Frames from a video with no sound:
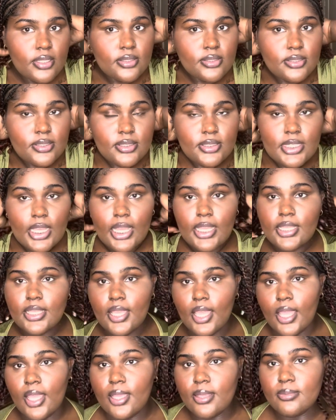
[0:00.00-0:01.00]
This is how it
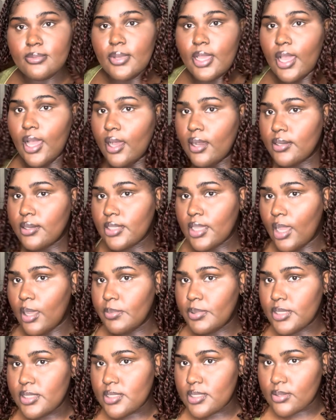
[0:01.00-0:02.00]
came out, y'all.
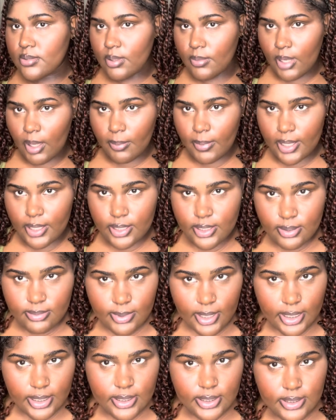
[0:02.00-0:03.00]
Please ignore my makeup.
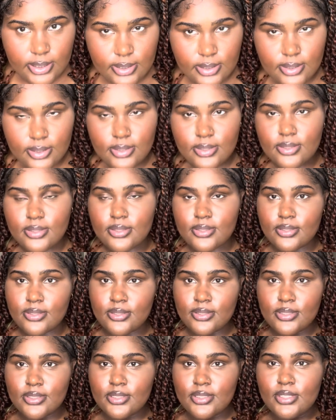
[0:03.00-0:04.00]
Like, it's
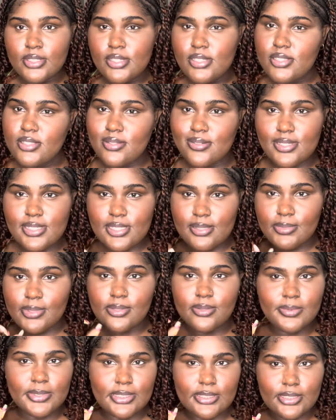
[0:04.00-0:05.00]
doing something a little
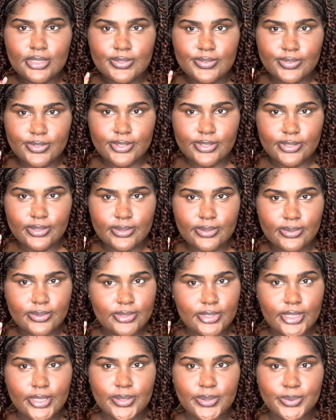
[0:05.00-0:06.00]
bit different. I don't
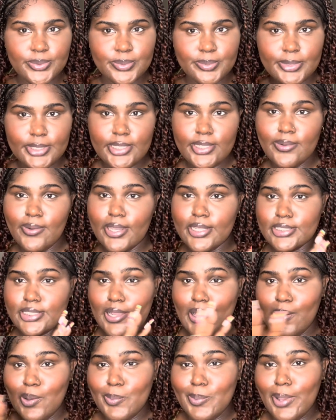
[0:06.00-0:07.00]
know. But anyway,
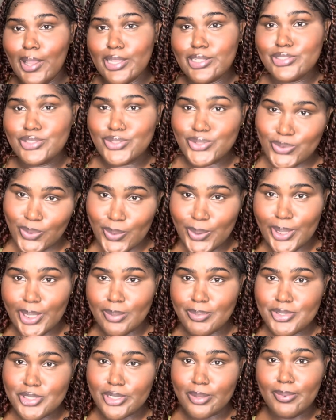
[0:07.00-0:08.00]
y'all, hope y'all enjoyed.
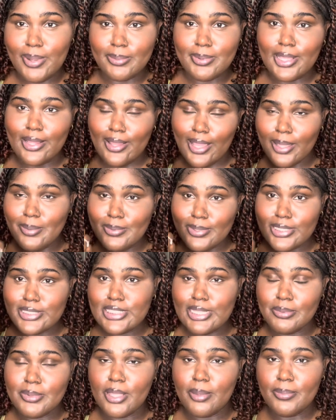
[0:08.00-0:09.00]
Be sure to pop that like button,
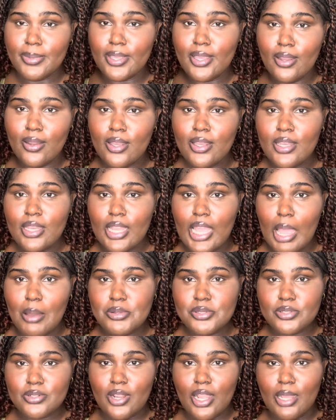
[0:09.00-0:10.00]
tap that bell, comment,
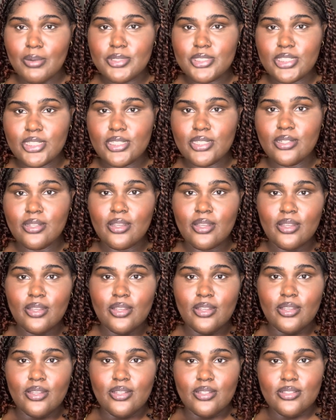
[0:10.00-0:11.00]
subscribe, share.
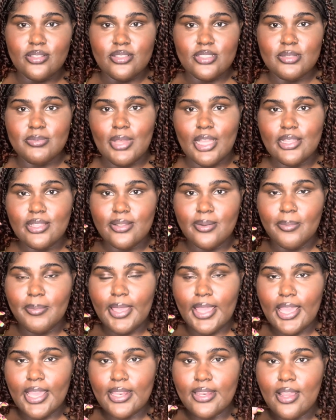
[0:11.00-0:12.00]
This is my little
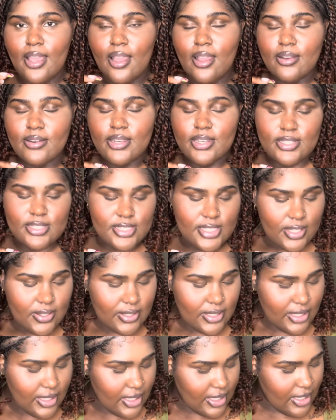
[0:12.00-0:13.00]
bad dog that is so
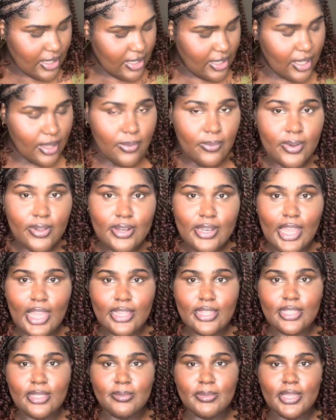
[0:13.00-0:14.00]
clingy and will not
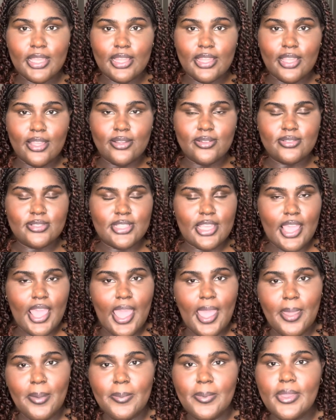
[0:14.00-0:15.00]
leave me alone. Say
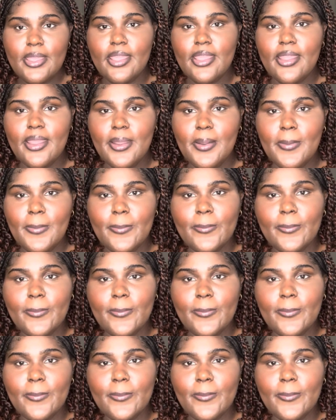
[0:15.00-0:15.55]
hey, dear.